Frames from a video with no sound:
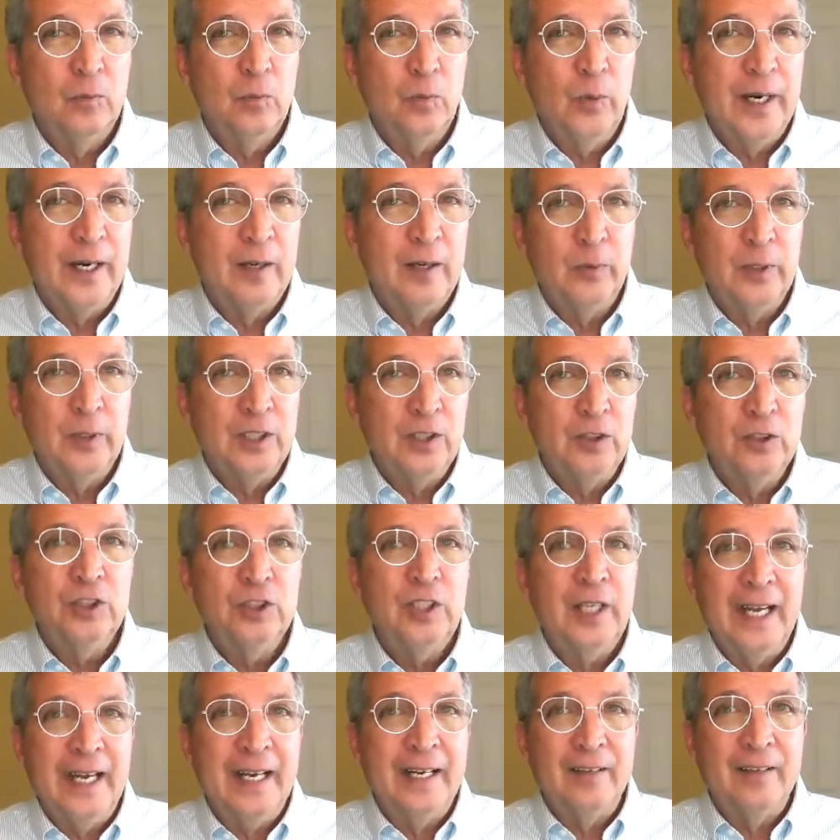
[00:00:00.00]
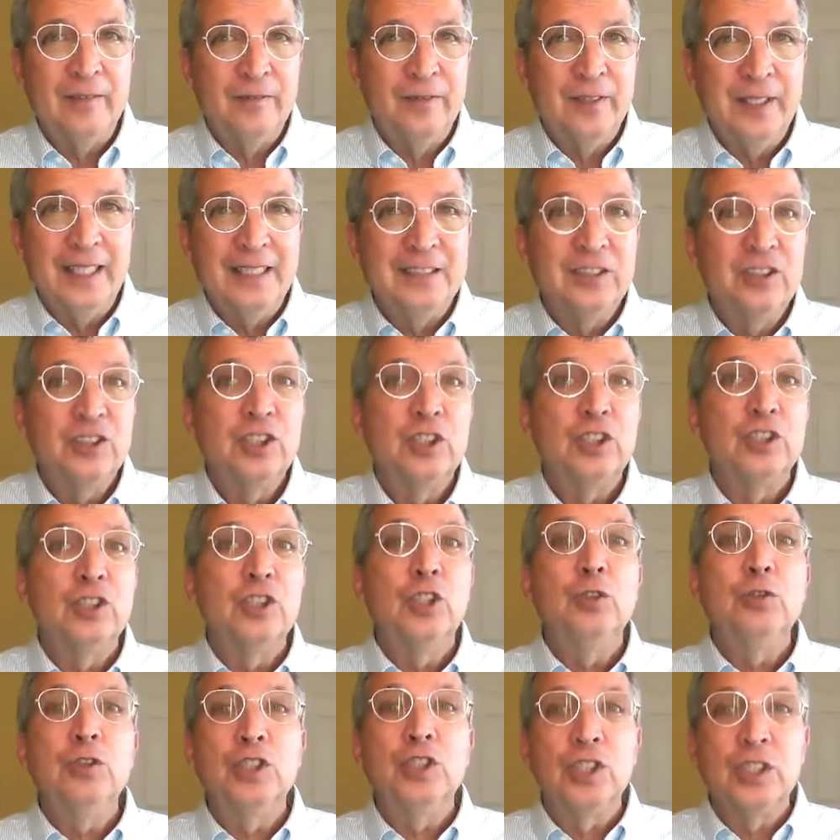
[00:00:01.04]
where we used to have
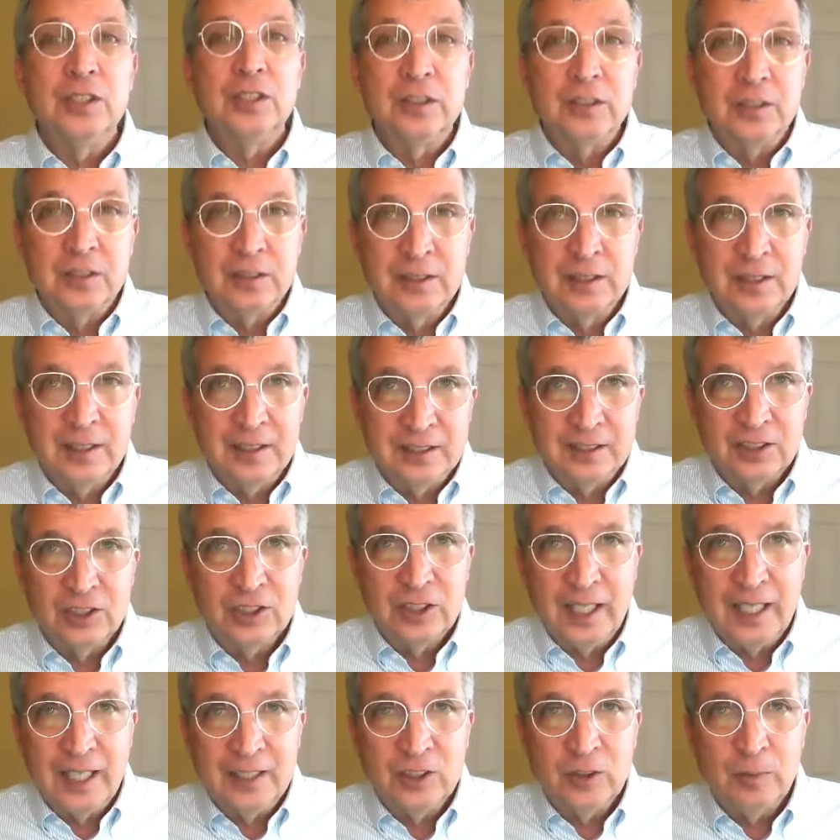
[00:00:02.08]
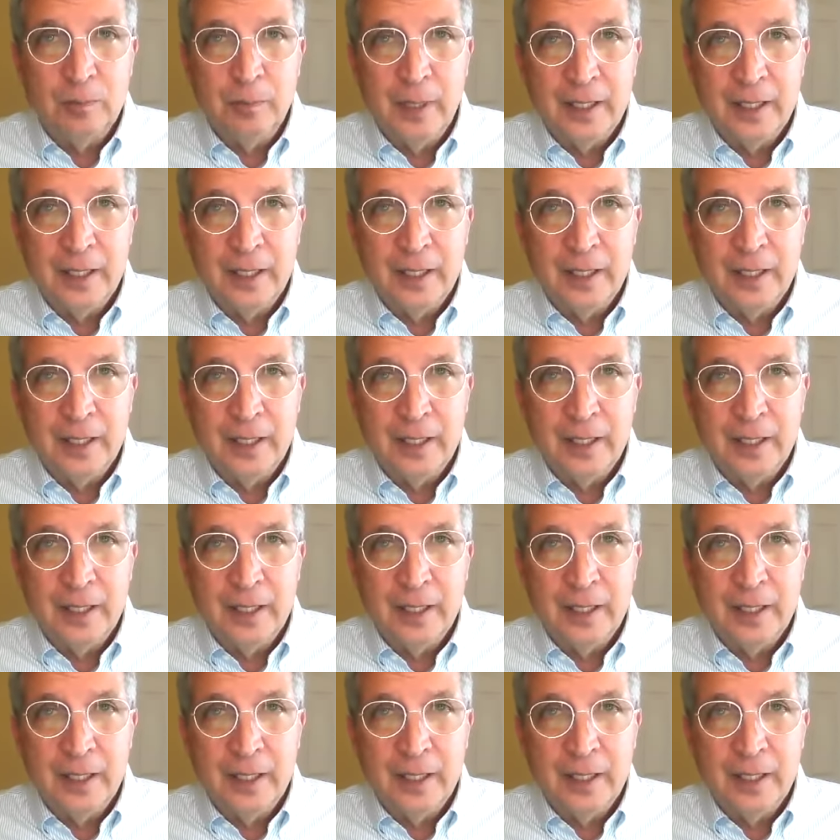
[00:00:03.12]
institutions in states,